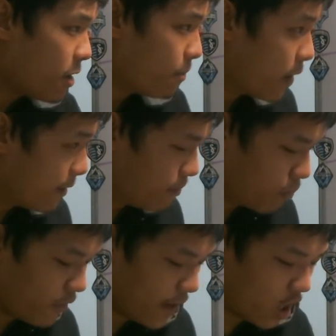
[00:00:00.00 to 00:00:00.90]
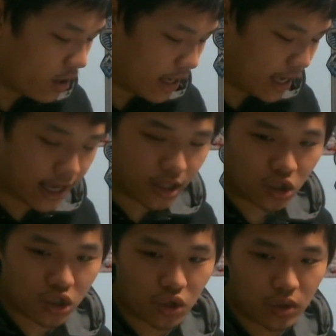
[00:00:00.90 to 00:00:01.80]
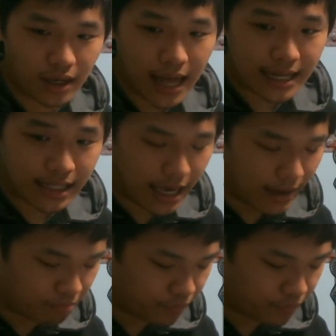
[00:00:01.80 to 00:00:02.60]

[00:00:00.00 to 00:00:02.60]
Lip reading: But moving on into the last game